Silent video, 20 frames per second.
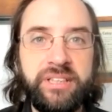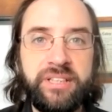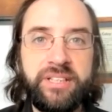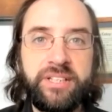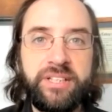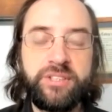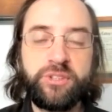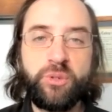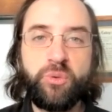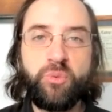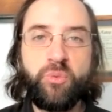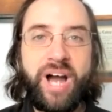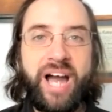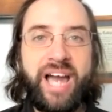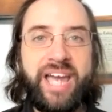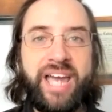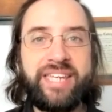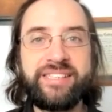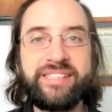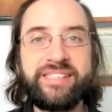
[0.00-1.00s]
So
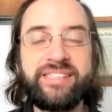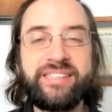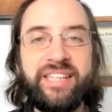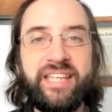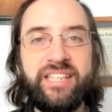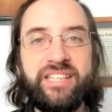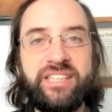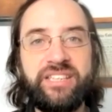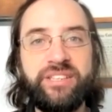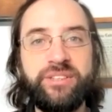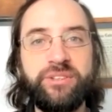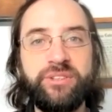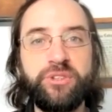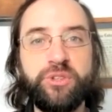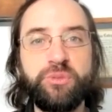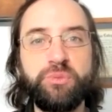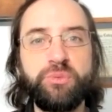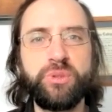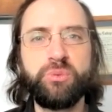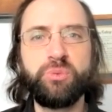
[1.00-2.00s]
why is it that
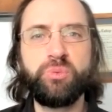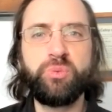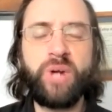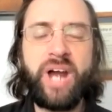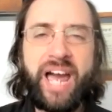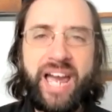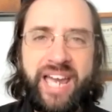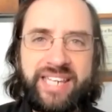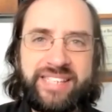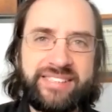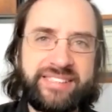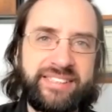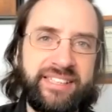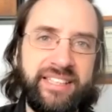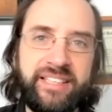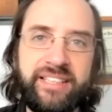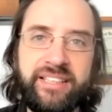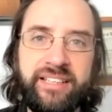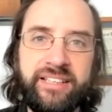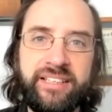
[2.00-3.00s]
yields were
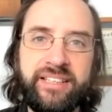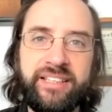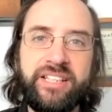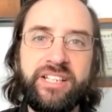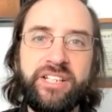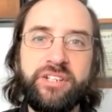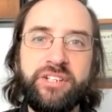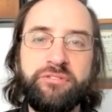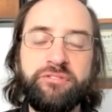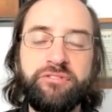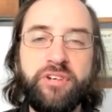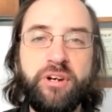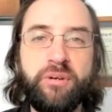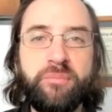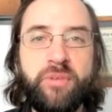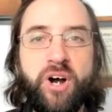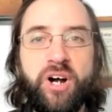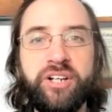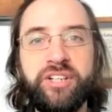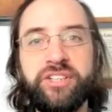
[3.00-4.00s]
rising
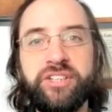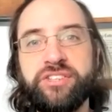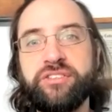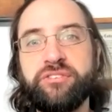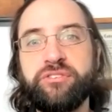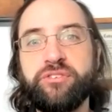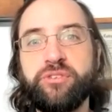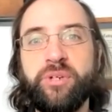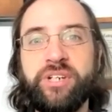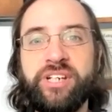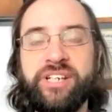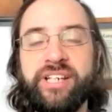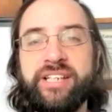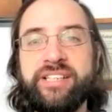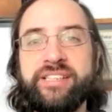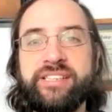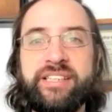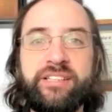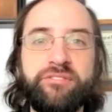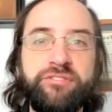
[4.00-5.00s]
from August of
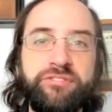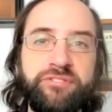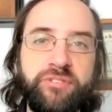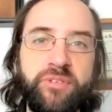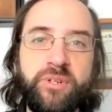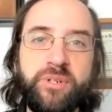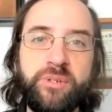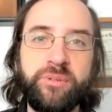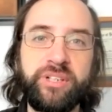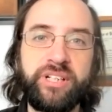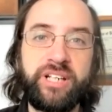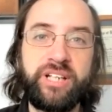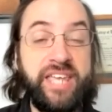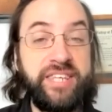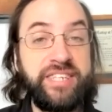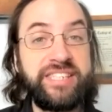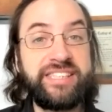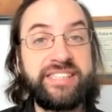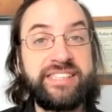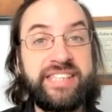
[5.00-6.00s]
2019 forward
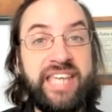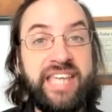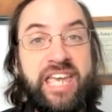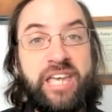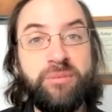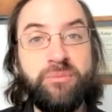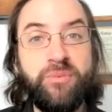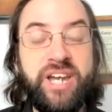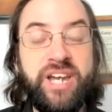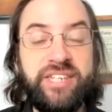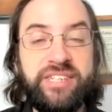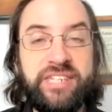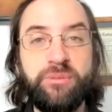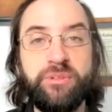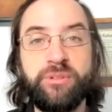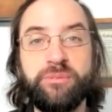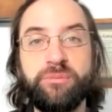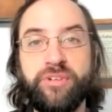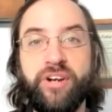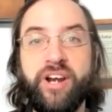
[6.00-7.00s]
in the same way they
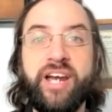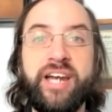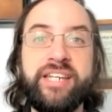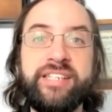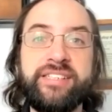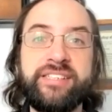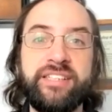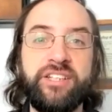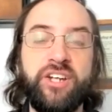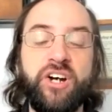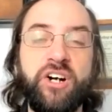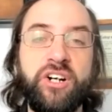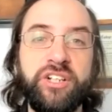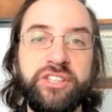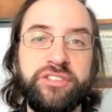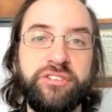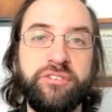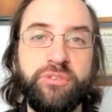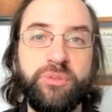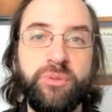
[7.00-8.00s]
would rise in
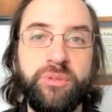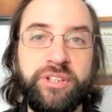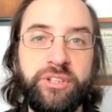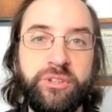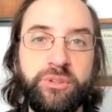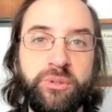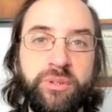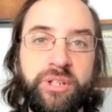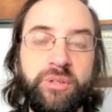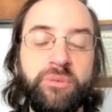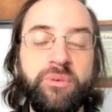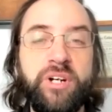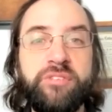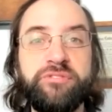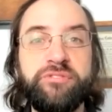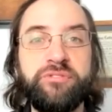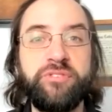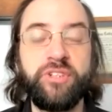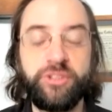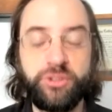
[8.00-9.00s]
August of 2021
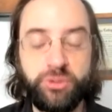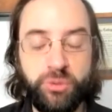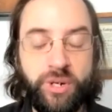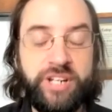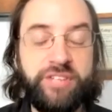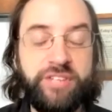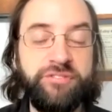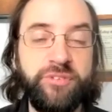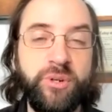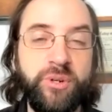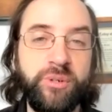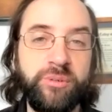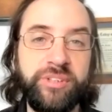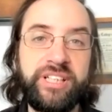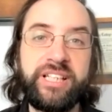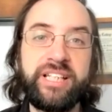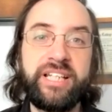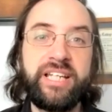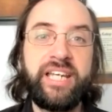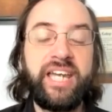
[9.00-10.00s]
or 20
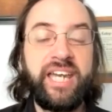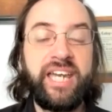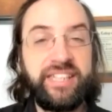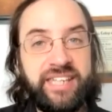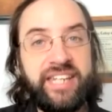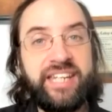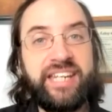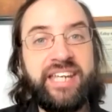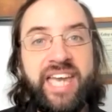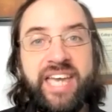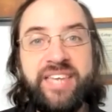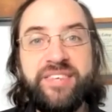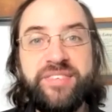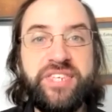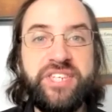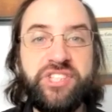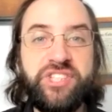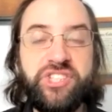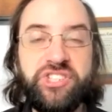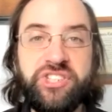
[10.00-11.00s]
forward, and then again
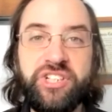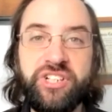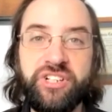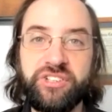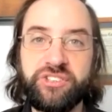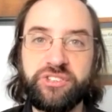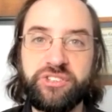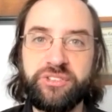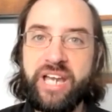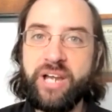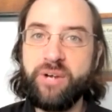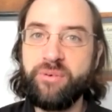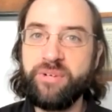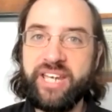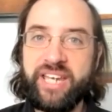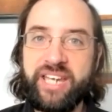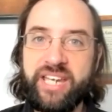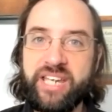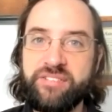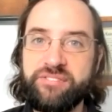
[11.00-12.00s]
this year? So now we
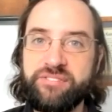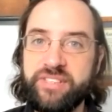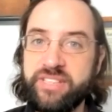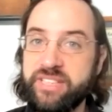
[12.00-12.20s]
have